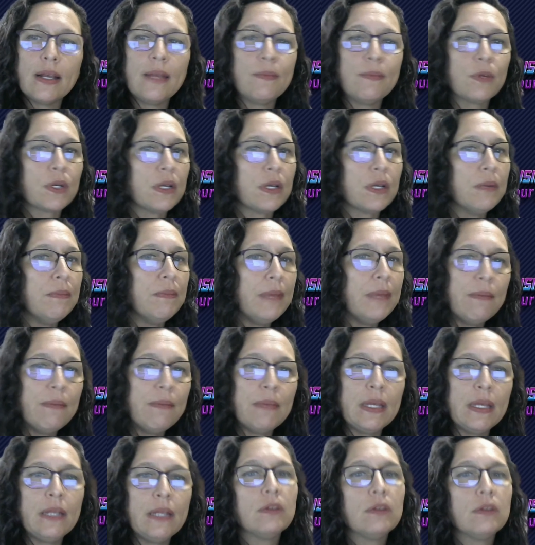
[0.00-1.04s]
or
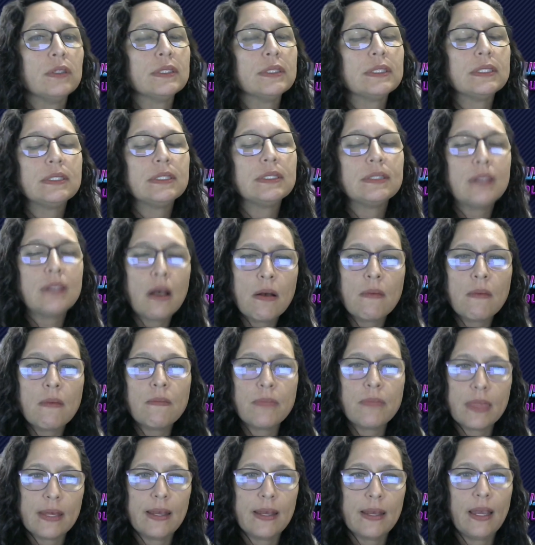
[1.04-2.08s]
commitment or
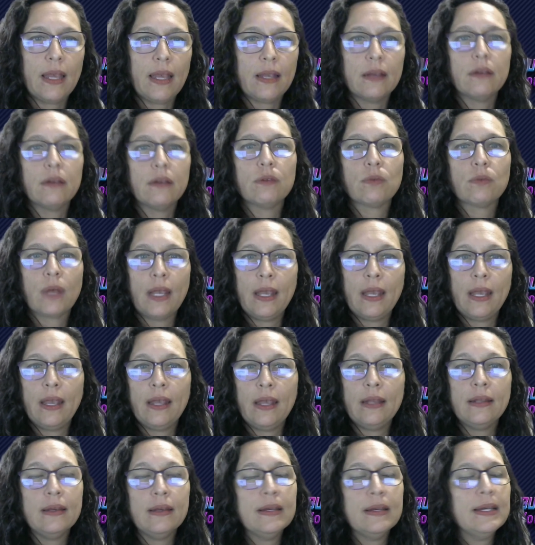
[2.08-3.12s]
something,
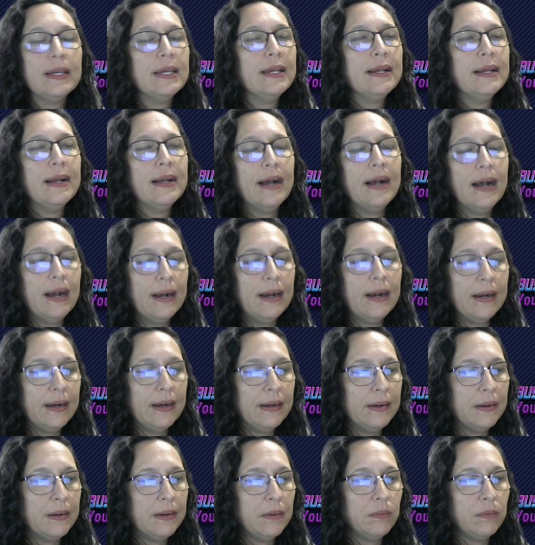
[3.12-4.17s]
right?
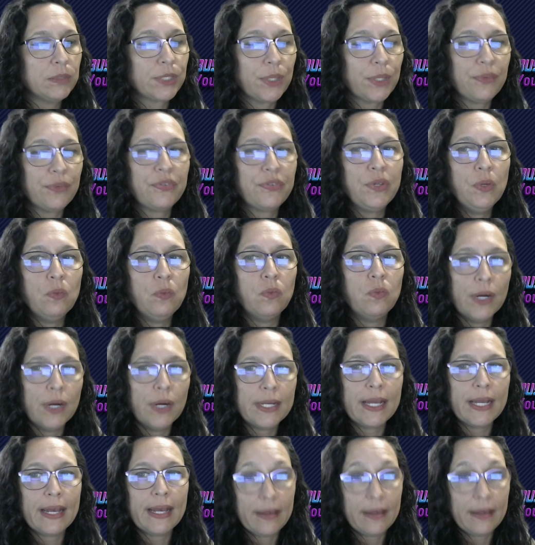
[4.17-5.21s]
So if you
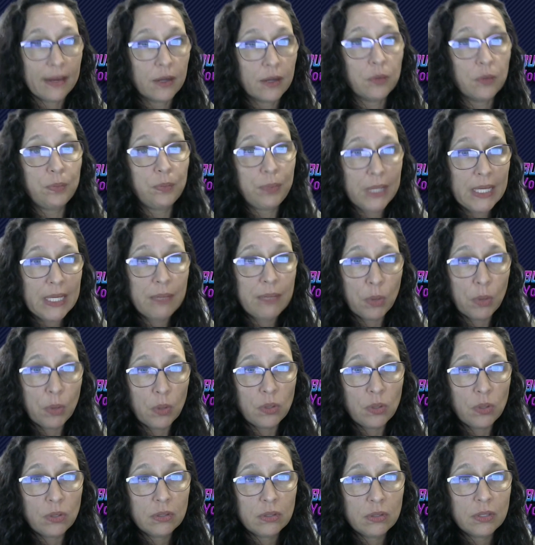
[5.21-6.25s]
want to help
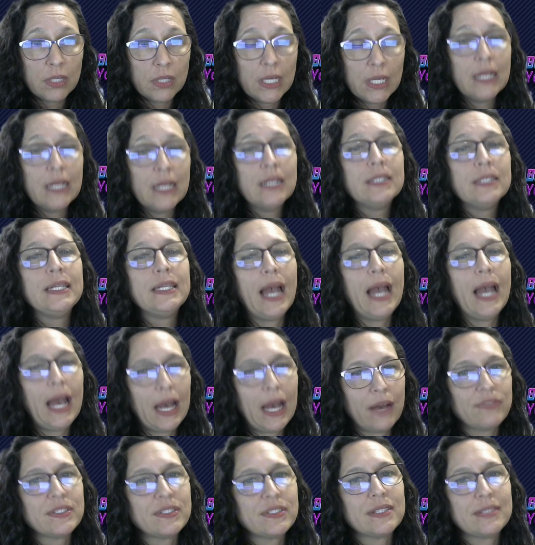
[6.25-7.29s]
people, you
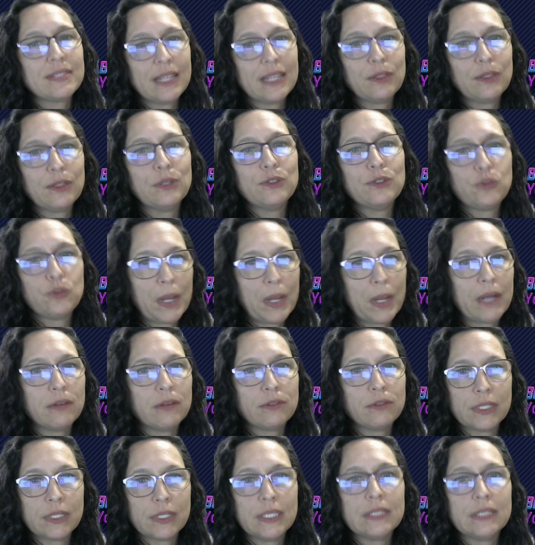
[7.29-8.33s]
have to set those
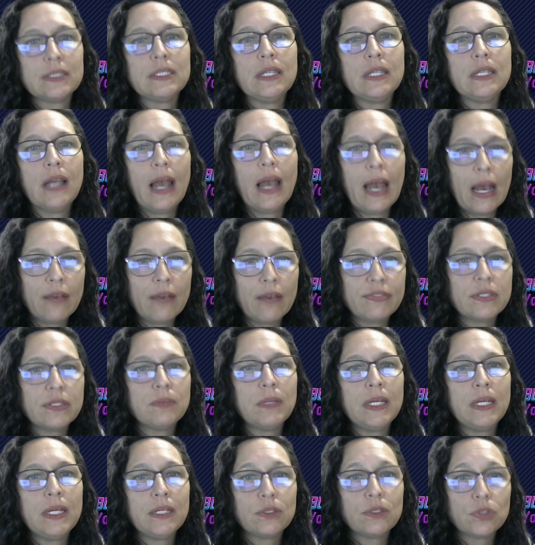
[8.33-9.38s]
boundaries. You have to
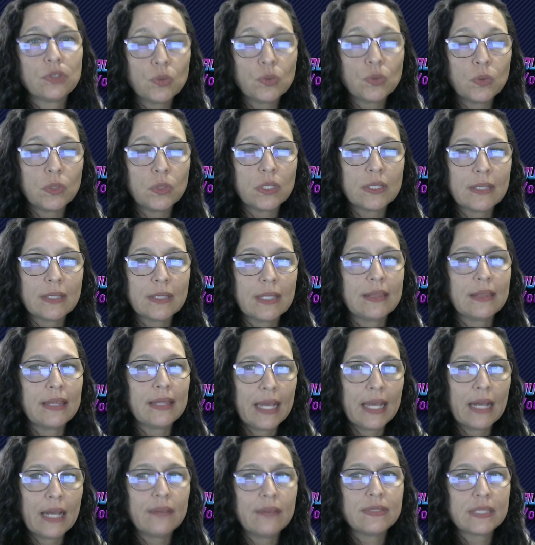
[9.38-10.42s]
make sure that
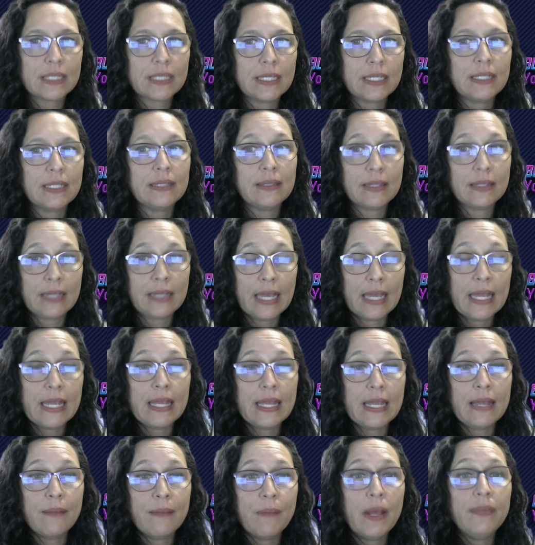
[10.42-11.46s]
they have skin in the
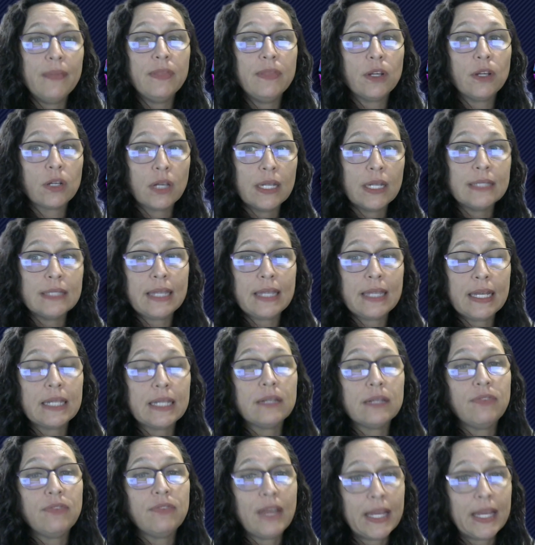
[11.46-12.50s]
game and they're going to take
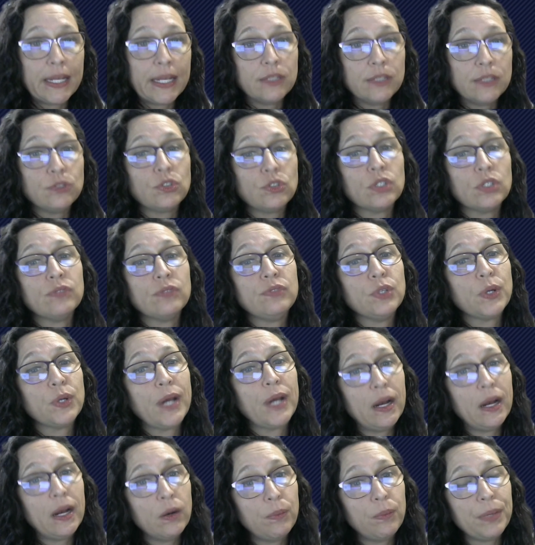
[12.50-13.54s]
advantage of your
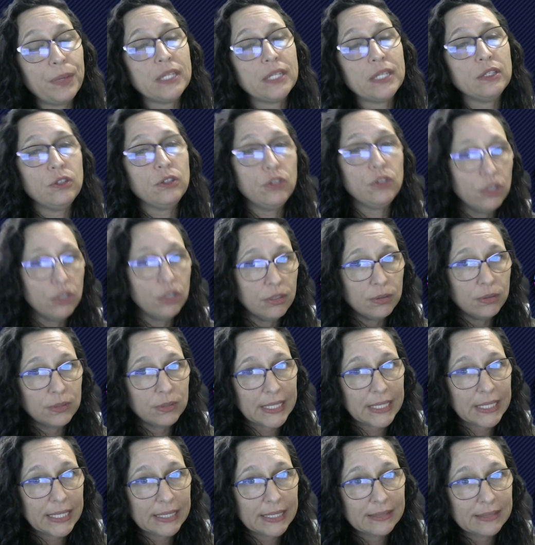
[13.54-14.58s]
help and use
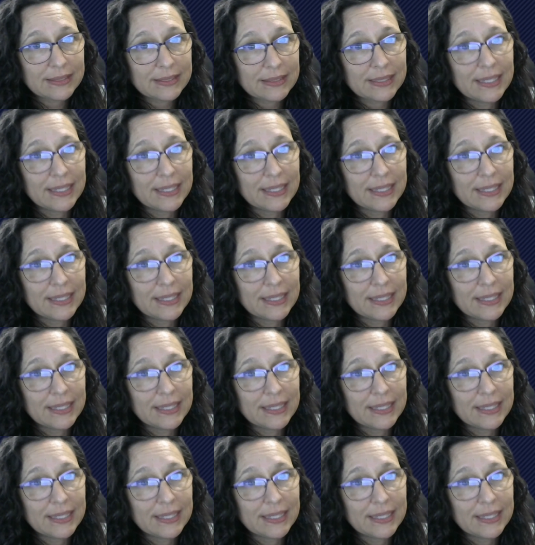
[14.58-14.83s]
it